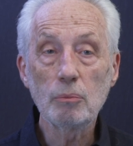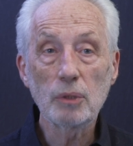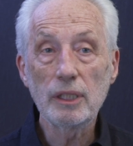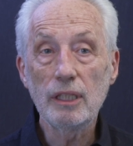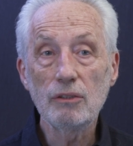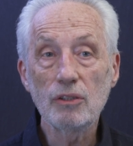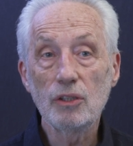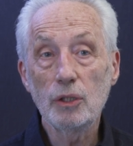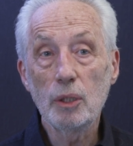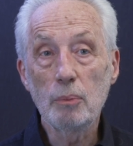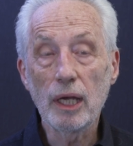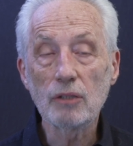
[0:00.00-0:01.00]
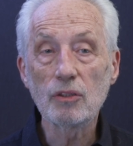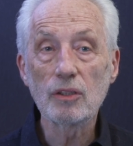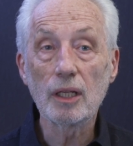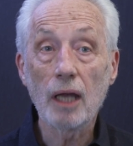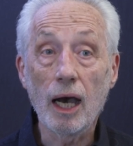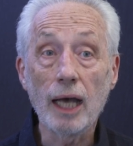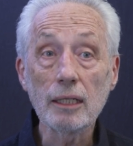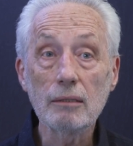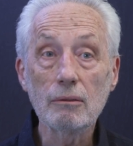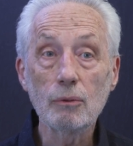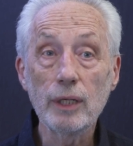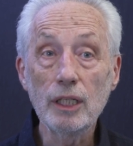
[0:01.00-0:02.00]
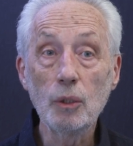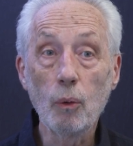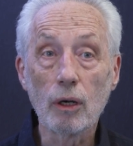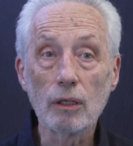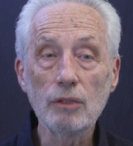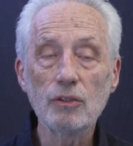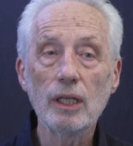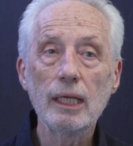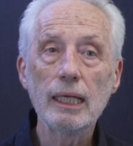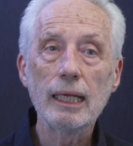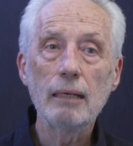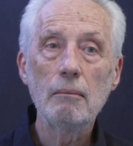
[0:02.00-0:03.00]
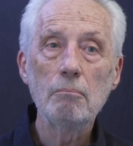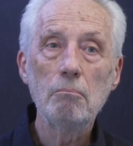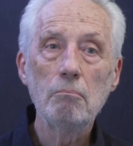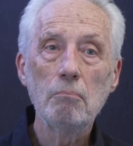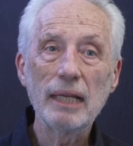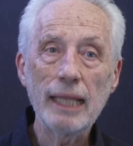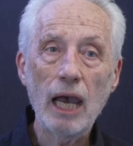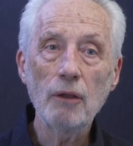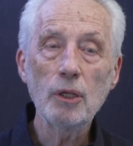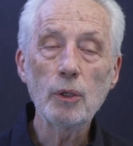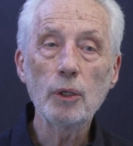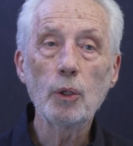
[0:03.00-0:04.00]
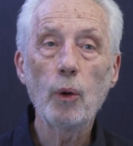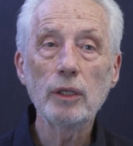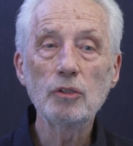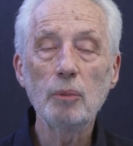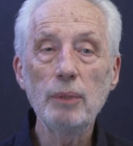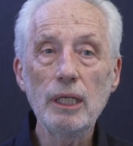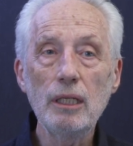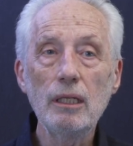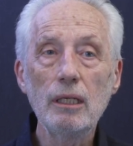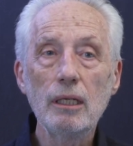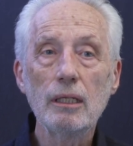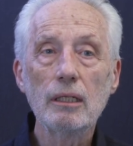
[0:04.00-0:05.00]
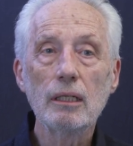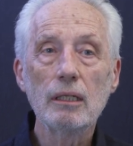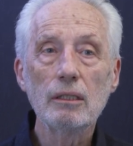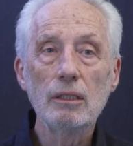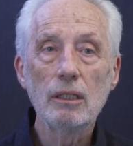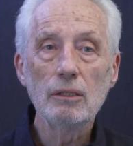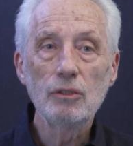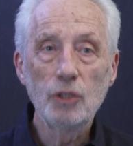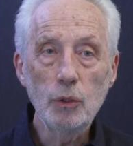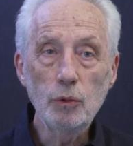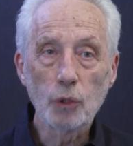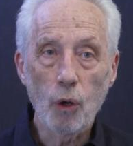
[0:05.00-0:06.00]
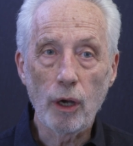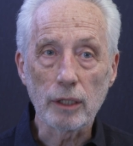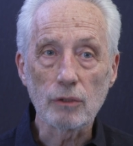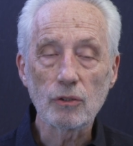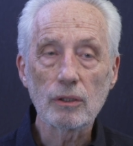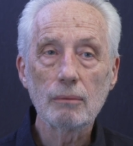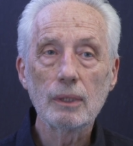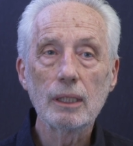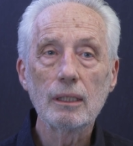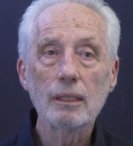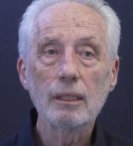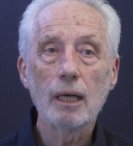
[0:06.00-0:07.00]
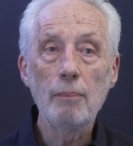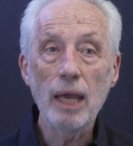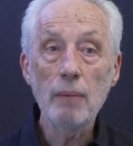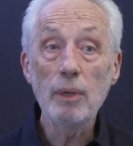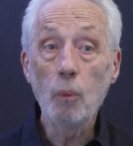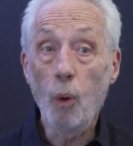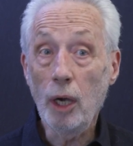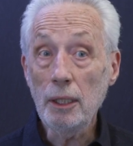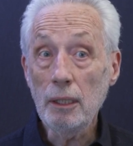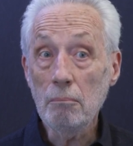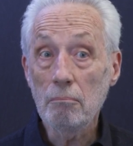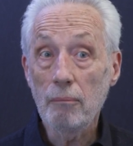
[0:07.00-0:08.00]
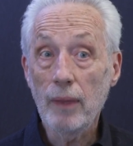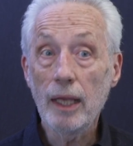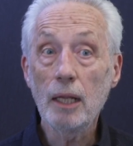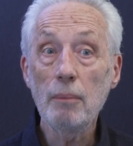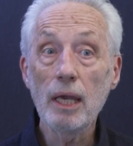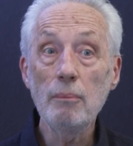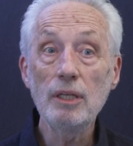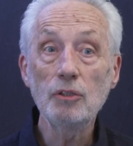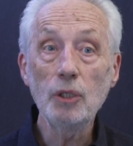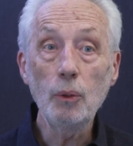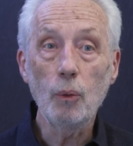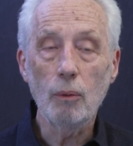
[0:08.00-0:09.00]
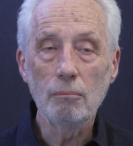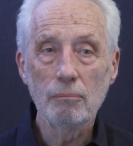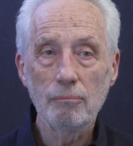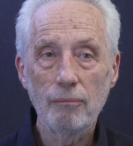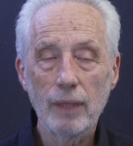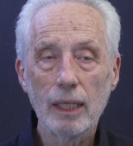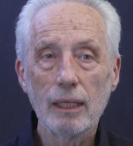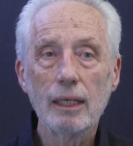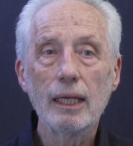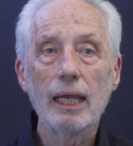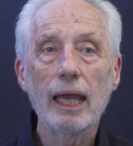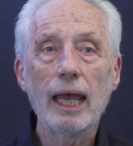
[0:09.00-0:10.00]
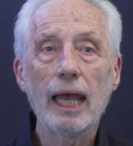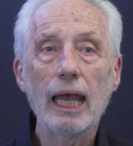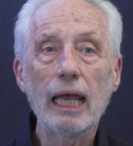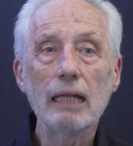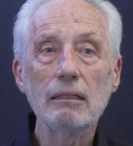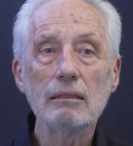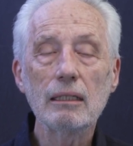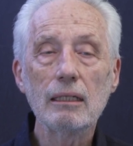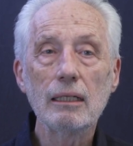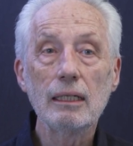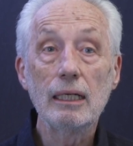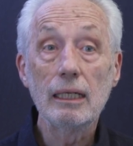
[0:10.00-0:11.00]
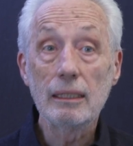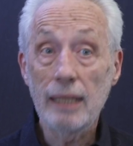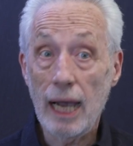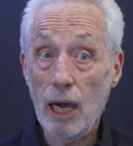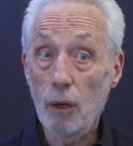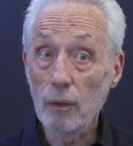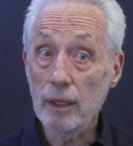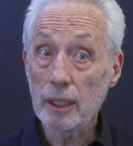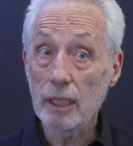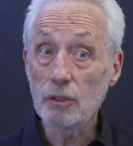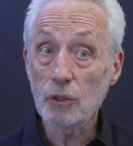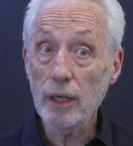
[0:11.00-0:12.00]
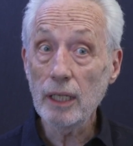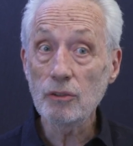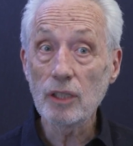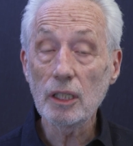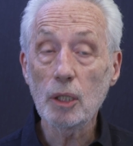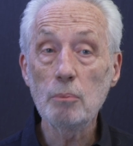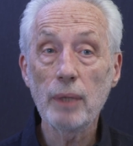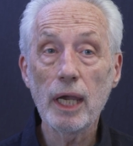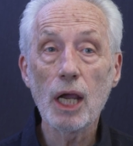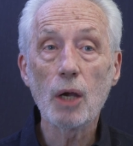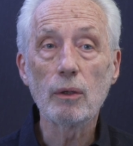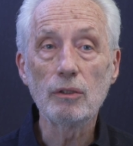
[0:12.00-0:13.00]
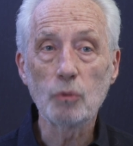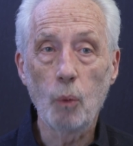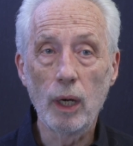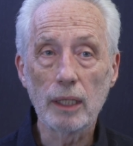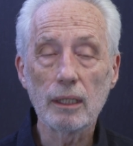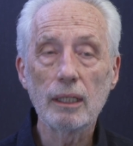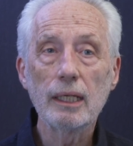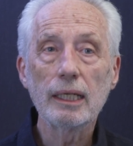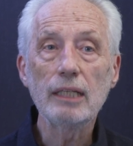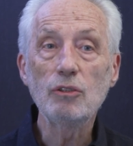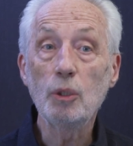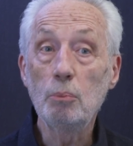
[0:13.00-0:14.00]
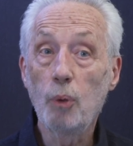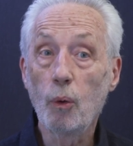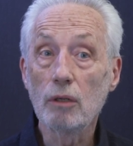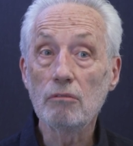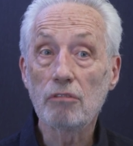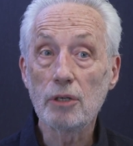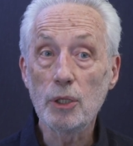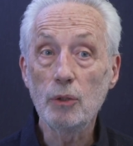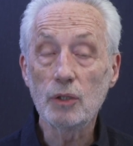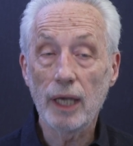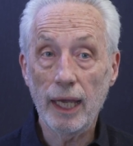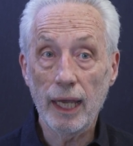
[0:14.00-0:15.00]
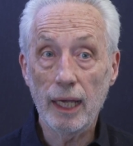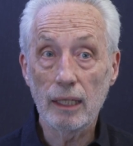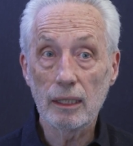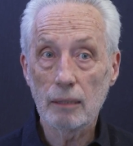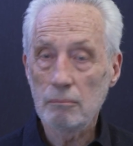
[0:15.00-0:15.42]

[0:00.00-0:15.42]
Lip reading: and please do your best to not read the words. But now there are going to be two drawings, a baby 1 and a baby 2. And now the contrast and compare is what is important for you to add.